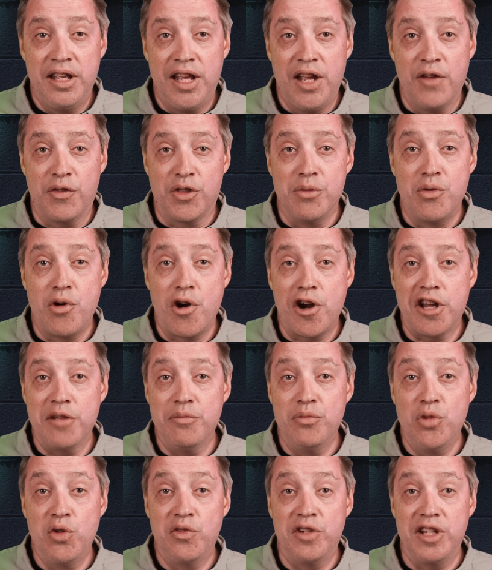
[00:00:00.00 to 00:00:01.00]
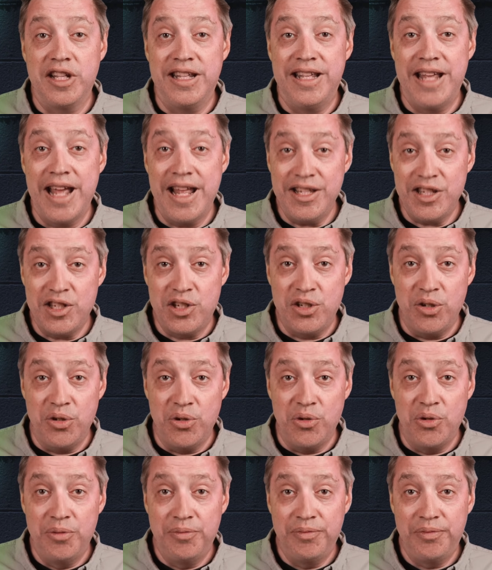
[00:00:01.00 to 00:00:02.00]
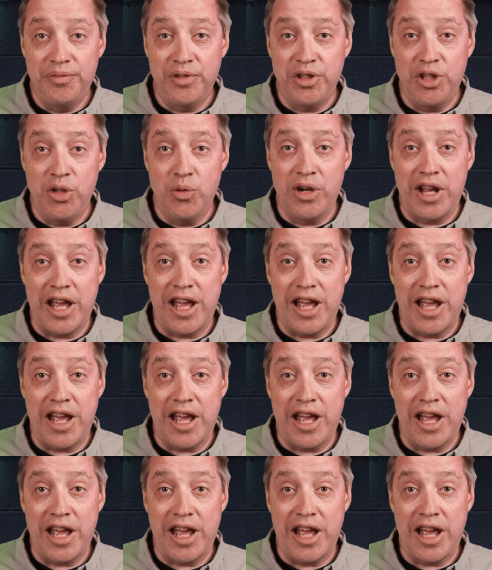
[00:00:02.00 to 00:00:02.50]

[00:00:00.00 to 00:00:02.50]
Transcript: if the market moved against you, you would